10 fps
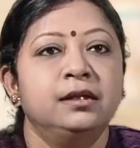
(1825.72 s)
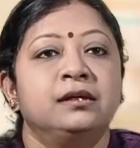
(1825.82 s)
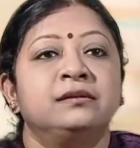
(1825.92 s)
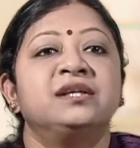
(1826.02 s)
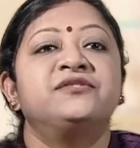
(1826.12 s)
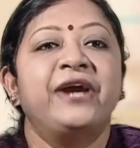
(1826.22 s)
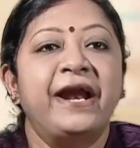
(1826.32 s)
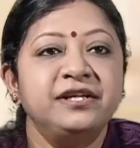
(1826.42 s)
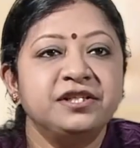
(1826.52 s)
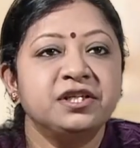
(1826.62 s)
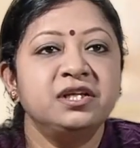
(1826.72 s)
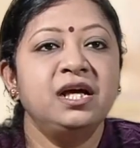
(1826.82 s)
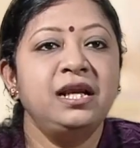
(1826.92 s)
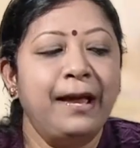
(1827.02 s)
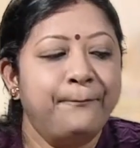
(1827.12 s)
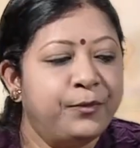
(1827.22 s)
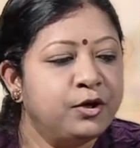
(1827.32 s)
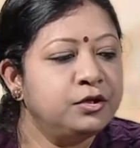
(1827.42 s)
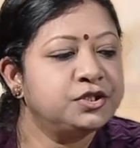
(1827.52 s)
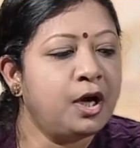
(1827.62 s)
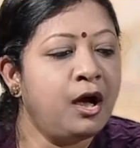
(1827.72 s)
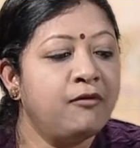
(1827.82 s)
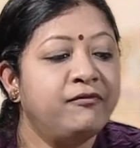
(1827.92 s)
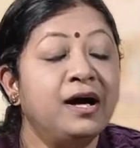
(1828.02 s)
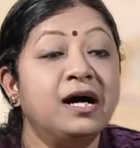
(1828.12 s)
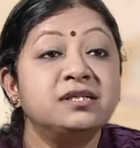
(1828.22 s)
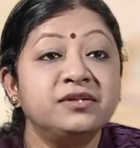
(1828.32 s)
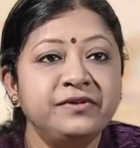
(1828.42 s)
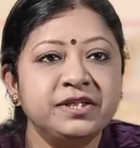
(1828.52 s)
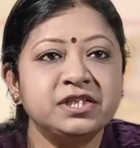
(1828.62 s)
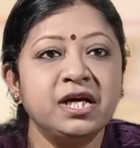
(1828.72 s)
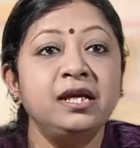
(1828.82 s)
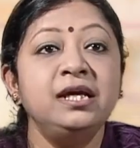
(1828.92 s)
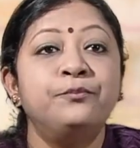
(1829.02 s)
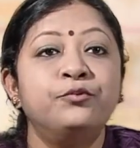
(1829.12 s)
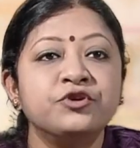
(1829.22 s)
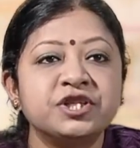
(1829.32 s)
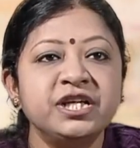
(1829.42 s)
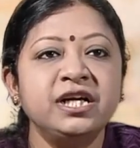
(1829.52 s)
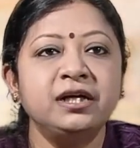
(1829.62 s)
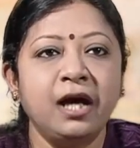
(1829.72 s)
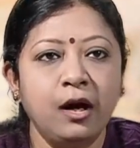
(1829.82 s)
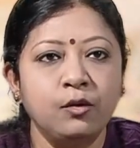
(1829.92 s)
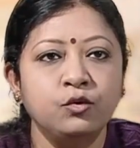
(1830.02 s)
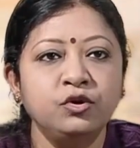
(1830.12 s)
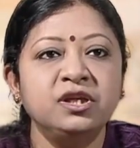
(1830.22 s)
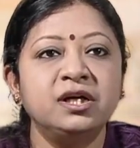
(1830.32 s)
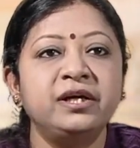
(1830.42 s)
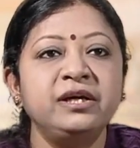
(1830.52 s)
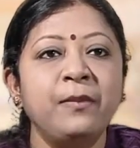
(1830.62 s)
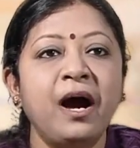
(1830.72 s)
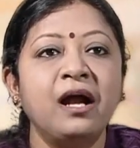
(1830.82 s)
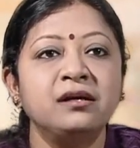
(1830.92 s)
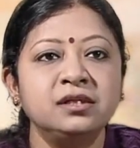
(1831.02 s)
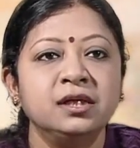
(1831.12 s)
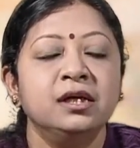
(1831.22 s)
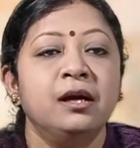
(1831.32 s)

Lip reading: The traditional approach of artificially pushing down the demand